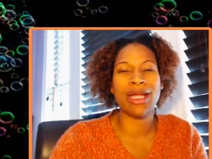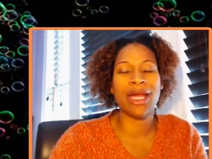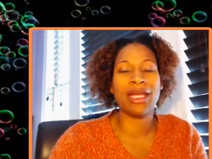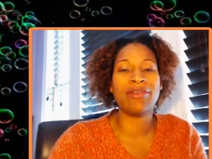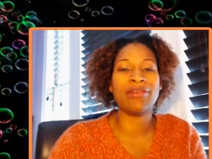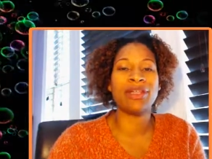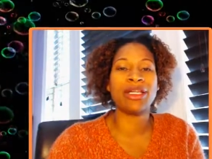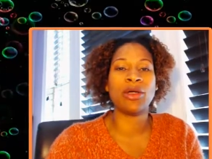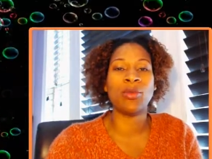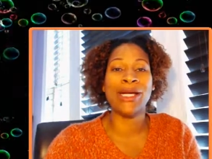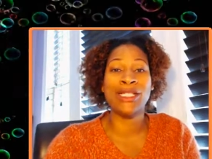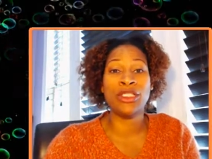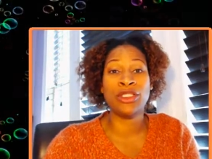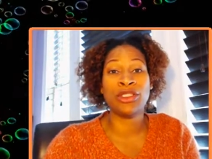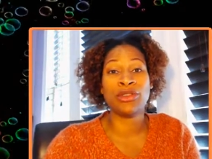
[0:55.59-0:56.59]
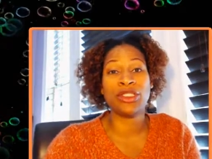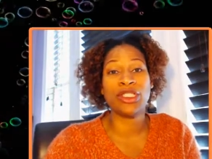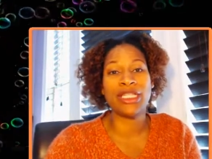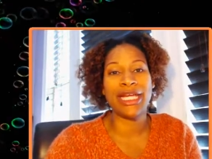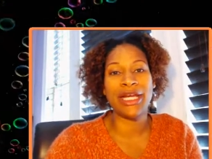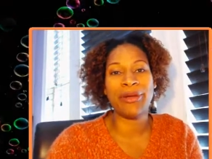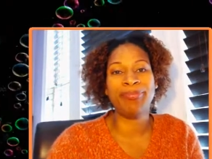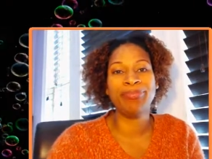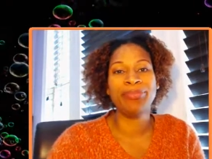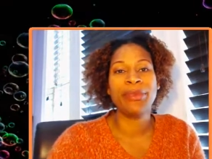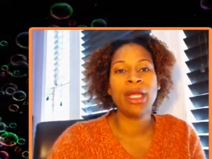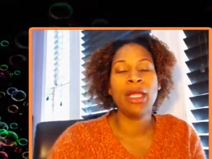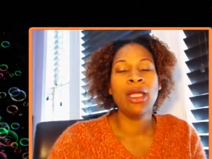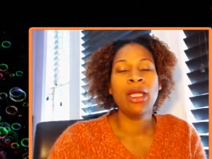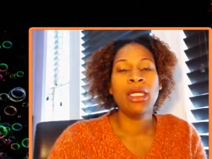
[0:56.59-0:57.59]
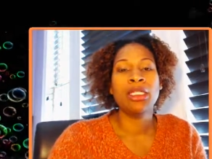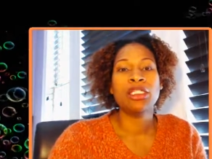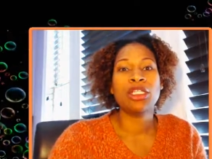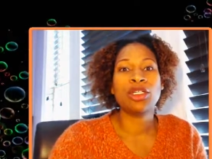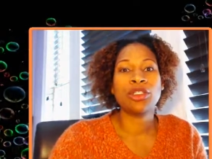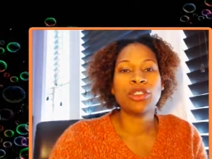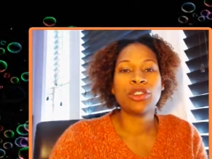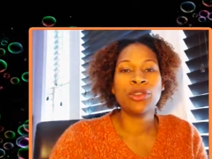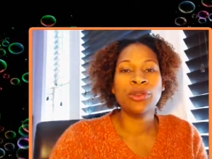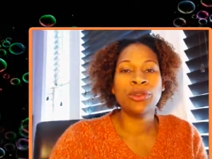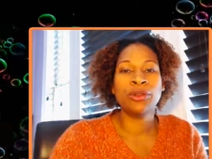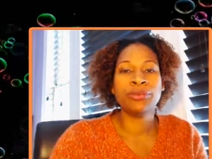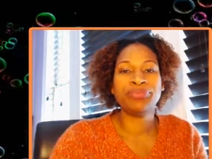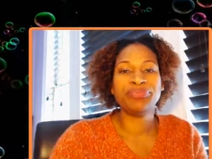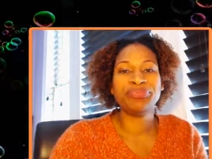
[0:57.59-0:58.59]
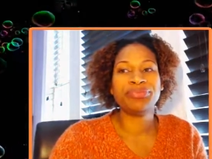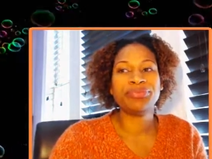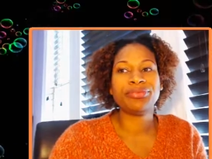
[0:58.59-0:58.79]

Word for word: kind of like a white Jewish town, to go to school